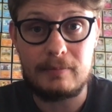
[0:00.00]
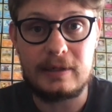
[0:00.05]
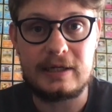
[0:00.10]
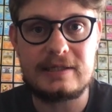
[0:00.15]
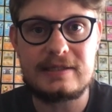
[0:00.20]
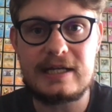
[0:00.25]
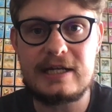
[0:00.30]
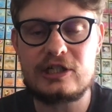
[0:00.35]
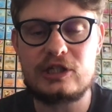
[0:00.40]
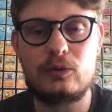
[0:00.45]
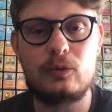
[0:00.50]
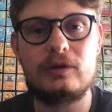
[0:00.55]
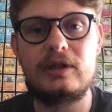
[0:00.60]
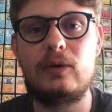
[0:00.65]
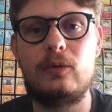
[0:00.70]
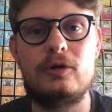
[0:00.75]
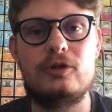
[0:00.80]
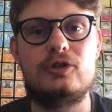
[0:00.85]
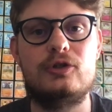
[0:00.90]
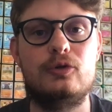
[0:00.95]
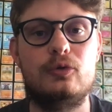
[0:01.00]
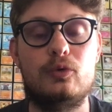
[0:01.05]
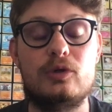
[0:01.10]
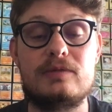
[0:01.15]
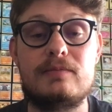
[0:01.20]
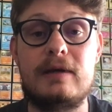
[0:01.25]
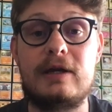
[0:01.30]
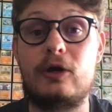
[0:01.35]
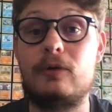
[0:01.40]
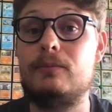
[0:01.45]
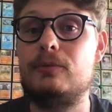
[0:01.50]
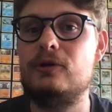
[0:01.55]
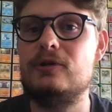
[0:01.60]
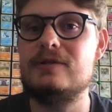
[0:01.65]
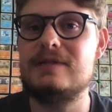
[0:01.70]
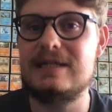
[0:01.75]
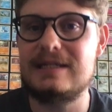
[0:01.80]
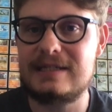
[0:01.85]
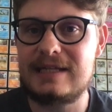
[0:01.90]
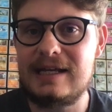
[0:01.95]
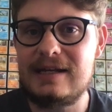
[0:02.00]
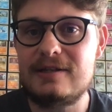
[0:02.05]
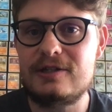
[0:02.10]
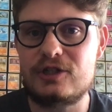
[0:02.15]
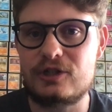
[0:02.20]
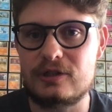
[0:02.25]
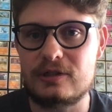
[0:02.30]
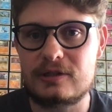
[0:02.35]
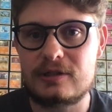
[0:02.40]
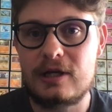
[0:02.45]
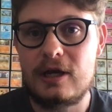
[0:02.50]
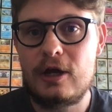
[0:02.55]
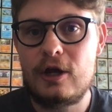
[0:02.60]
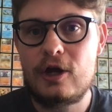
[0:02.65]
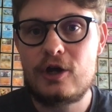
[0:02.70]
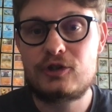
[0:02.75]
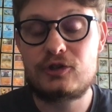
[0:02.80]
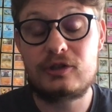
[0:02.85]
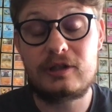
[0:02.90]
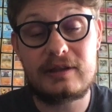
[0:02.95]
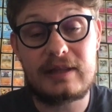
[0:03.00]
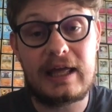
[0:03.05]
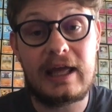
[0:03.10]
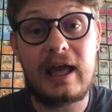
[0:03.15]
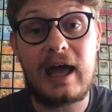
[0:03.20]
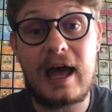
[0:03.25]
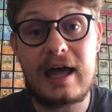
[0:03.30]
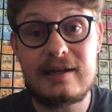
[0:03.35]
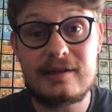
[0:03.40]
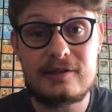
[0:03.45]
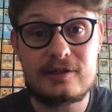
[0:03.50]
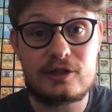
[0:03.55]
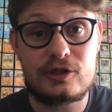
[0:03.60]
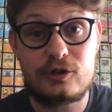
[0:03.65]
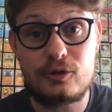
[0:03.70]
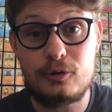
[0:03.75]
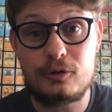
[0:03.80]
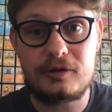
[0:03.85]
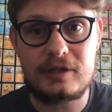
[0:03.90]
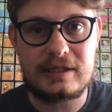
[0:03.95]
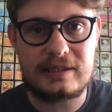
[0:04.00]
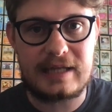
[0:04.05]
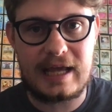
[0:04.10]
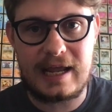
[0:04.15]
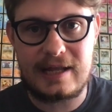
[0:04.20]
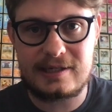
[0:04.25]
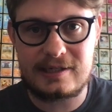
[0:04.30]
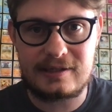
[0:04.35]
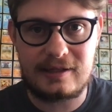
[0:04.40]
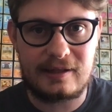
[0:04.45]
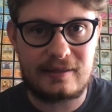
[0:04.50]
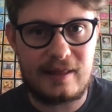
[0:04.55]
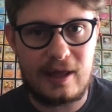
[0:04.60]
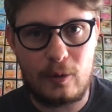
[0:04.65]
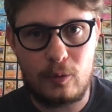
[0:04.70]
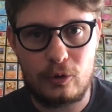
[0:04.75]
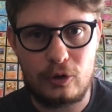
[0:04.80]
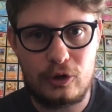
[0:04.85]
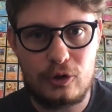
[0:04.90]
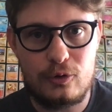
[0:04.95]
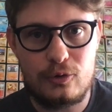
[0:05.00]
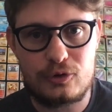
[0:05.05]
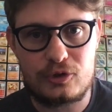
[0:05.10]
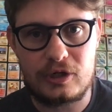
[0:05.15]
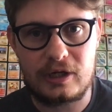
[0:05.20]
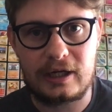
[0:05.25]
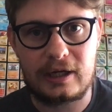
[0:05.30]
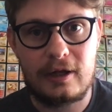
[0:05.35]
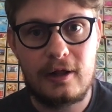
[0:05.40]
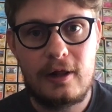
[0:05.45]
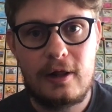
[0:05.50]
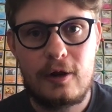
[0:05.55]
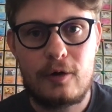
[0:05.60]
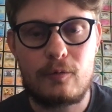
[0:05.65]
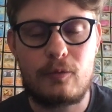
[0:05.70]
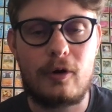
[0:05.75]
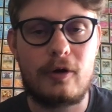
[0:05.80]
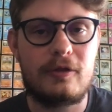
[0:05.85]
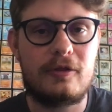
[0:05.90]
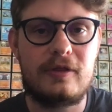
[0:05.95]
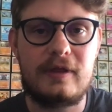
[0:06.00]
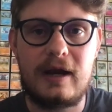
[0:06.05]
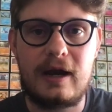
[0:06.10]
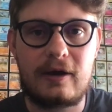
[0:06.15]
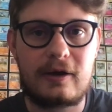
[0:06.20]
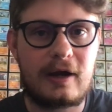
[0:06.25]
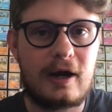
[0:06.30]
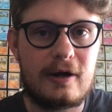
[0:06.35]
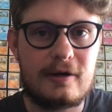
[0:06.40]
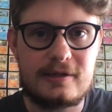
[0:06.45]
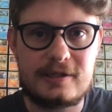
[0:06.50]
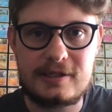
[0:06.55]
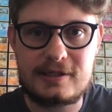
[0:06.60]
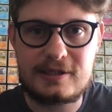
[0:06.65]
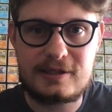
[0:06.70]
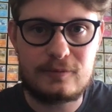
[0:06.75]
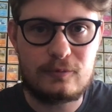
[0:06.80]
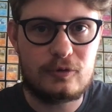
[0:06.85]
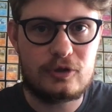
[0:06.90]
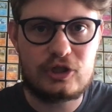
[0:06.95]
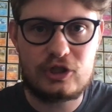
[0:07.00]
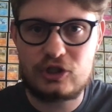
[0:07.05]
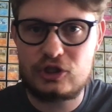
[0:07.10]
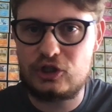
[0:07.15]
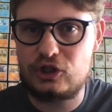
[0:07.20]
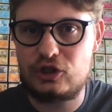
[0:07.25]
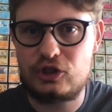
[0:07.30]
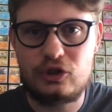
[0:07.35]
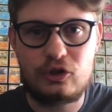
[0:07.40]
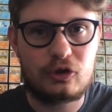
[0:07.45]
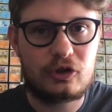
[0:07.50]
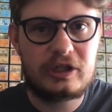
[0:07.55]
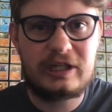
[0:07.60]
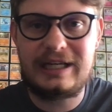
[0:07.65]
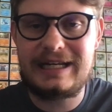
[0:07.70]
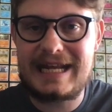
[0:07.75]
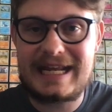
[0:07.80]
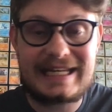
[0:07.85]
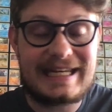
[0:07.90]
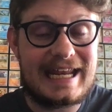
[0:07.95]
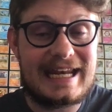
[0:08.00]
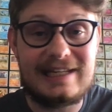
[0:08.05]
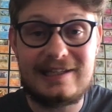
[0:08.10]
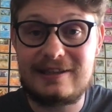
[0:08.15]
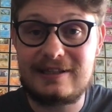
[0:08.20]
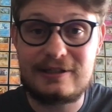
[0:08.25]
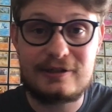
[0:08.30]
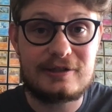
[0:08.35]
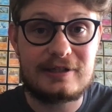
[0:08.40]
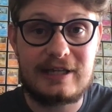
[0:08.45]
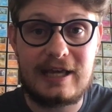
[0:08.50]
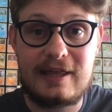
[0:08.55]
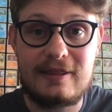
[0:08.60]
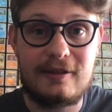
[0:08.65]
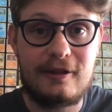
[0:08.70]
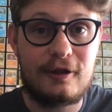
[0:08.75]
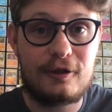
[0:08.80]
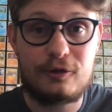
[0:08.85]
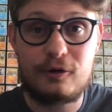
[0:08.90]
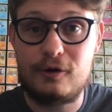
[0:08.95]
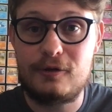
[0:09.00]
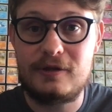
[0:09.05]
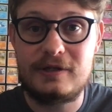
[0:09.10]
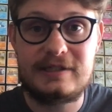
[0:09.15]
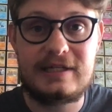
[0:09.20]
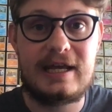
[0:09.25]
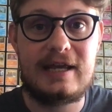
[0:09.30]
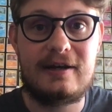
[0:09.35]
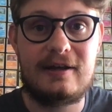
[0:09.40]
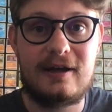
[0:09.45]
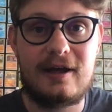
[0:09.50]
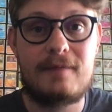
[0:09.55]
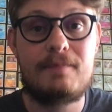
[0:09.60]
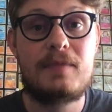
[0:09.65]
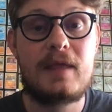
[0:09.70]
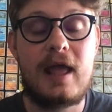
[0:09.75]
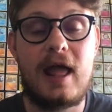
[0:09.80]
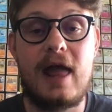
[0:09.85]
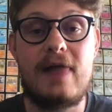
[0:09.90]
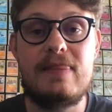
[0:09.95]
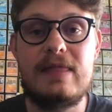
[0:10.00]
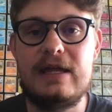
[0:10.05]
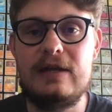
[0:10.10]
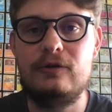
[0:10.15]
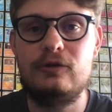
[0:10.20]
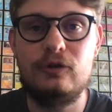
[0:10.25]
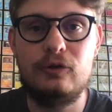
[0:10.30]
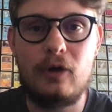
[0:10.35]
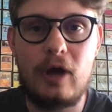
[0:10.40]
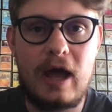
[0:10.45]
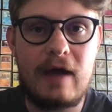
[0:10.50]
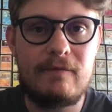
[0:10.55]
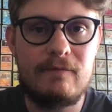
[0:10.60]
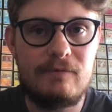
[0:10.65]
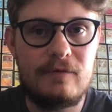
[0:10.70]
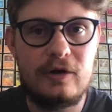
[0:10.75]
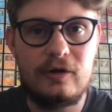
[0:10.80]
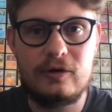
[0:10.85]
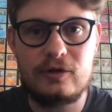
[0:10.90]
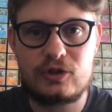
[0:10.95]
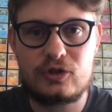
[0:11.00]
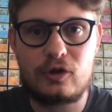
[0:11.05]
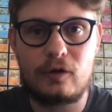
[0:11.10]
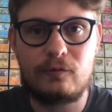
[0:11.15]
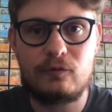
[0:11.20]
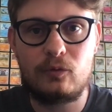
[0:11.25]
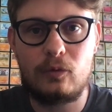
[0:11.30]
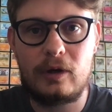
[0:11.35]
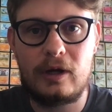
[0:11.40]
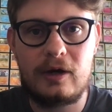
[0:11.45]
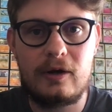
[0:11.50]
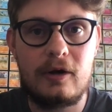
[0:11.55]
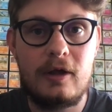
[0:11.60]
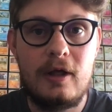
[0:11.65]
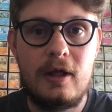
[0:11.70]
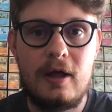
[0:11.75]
But essentially, what they wanted to do was make computers intelligent so that they understood the data that they were using rather than our current system, which is just, you know, connect anything together, throw the data, and then, you know, have various software